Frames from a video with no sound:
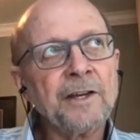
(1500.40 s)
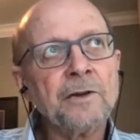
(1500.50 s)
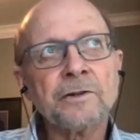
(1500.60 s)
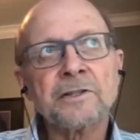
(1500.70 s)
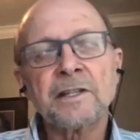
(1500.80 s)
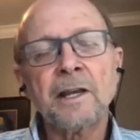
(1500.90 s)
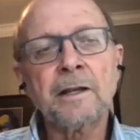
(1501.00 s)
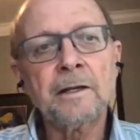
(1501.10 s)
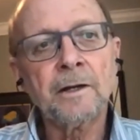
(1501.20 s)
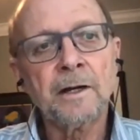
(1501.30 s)
her
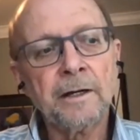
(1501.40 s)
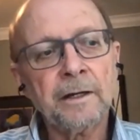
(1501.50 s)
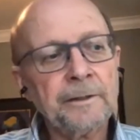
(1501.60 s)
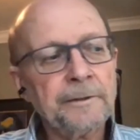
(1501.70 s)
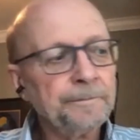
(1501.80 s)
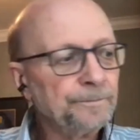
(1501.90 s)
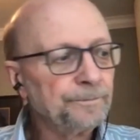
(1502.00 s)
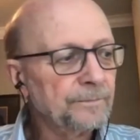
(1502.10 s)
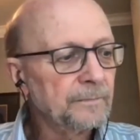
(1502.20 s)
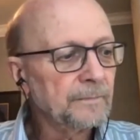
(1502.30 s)
sing
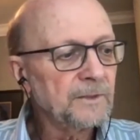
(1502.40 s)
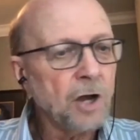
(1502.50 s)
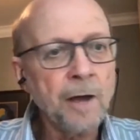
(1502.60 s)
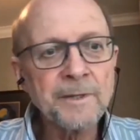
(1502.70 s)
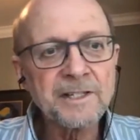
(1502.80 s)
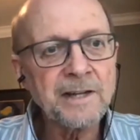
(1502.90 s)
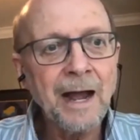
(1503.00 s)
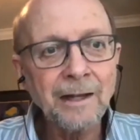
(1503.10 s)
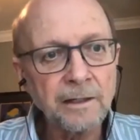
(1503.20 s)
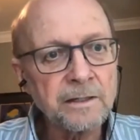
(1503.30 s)
Thomas
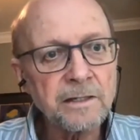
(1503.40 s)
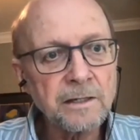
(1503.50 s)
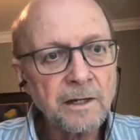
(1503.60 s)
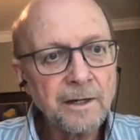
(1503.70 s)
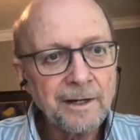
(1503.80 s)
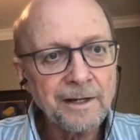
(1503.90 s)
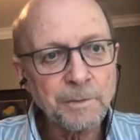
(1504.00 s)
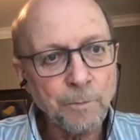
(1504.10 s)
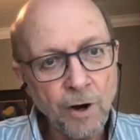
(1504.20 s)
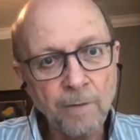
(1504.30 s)
Tallis is
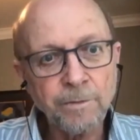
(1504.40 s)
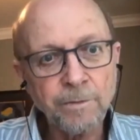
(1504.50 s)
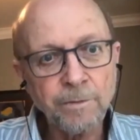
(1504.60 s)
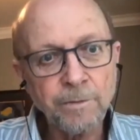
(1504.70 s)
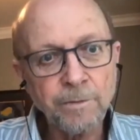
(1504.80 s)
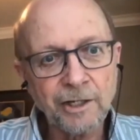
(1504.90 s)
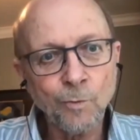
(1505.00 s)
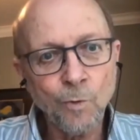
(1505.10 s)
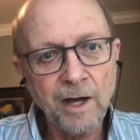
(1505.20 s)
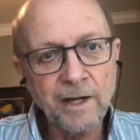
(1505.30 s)
probably not a
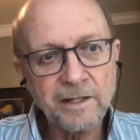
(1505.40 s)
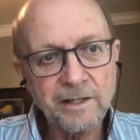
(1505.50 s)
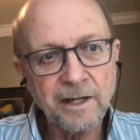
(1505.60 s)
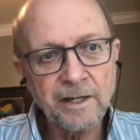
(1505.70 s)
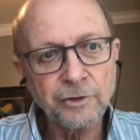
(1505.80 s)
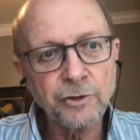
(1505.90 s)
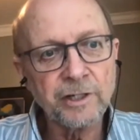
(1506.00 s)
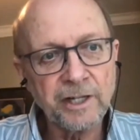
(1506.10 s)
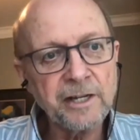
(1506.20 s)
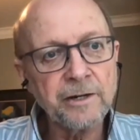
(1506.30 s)
wise thing, and you're
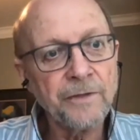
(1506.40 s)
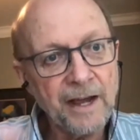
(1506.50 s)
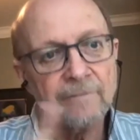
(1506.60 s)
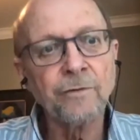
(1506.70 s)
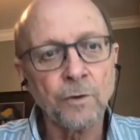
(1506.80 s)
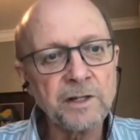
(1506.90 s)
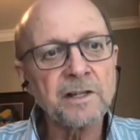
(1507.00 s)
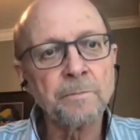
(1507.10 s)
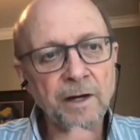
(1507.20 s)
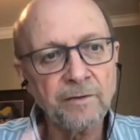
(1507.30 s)
going to hear that voice
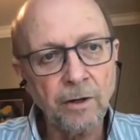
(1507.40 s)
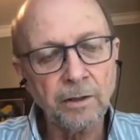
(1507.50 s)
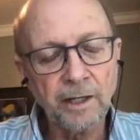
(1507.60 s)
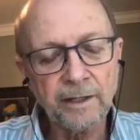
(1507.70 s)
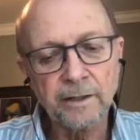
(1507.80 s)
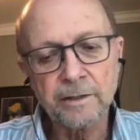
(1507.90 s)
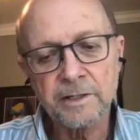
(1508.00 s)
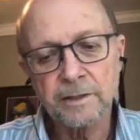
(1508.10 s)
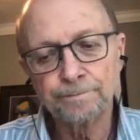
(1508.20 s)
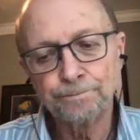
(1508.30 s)
above all
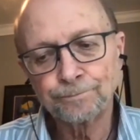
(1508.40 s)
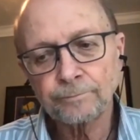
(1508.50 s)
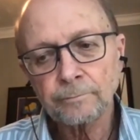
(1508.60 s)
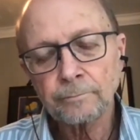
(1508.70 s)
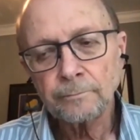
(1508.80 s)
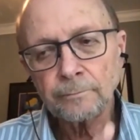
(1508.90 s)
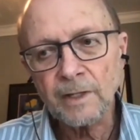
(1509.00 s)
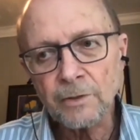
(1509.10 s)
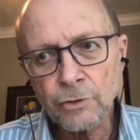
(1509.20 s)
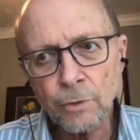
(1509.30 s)
others.
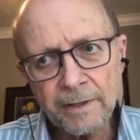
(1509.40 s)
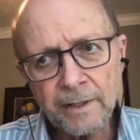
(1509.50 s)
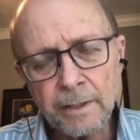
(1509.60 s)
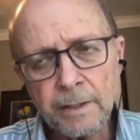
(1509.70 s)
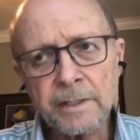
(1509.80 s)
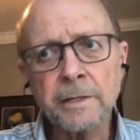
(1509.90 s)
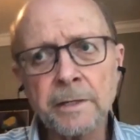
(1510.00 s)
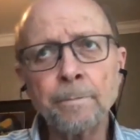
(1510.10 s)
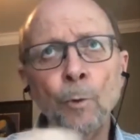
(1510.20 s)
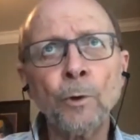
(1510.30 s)
So I think it's
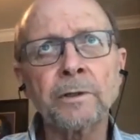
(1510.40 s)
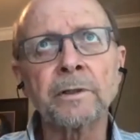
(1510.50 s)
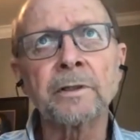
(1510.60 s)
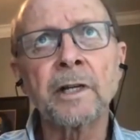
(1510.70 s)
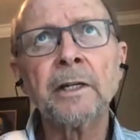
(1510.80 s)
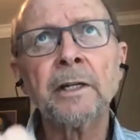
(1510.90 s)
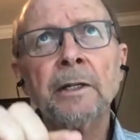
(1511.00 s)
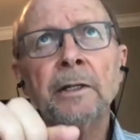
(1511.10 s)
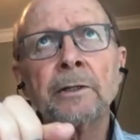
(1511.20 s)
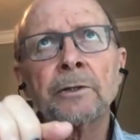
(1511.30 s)
important
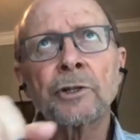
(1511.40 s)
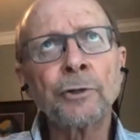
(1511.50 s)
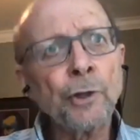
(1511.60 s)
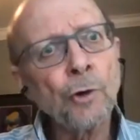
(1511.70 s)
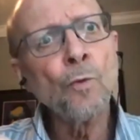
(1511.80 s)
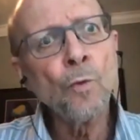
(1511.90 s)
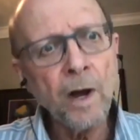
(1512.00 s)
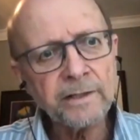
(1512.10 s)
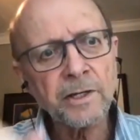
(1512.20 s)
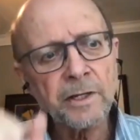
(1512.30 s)
to know
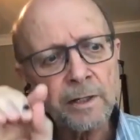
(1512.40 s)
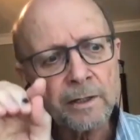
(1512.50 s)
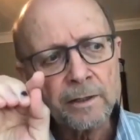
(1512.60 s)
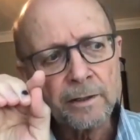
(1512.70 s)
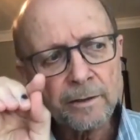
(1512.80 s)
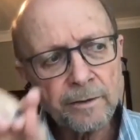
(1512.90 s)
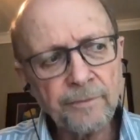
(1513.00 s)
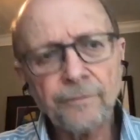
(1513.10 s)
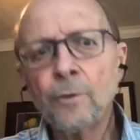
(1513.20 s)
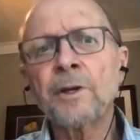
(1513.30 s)
what the
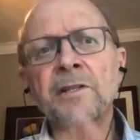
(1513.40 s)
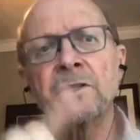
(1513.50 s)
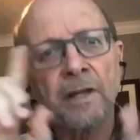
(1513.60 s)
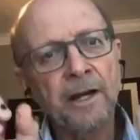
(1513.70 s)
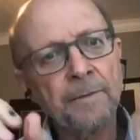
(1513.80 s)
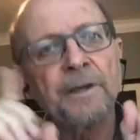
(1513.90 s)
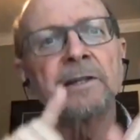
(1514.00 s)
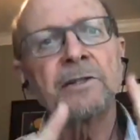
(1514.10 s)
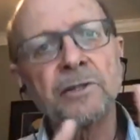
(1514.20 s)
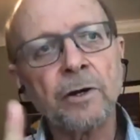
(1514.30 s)
voice type
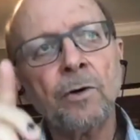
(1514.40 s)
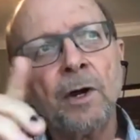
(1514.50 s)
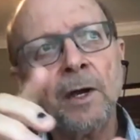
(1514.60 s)
is. So,